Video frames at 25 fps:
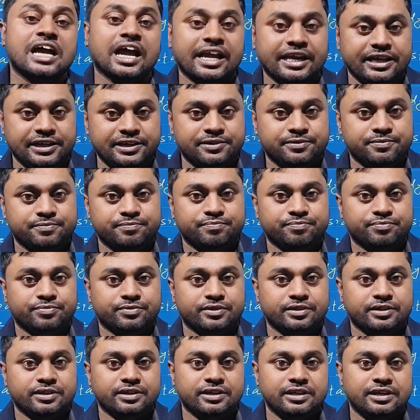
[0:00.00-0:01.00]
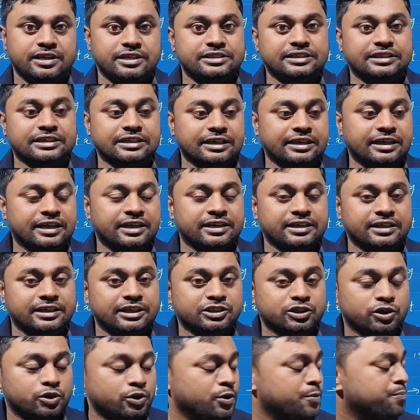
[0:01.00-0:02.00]
high. Is it clear?
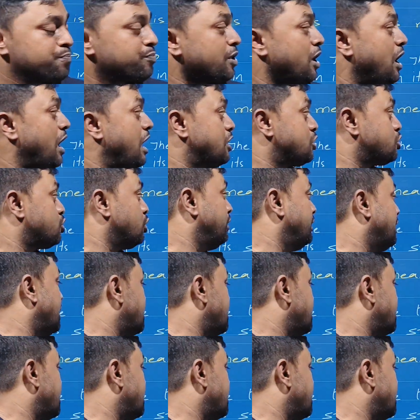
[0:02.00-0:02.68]
Yes or no? So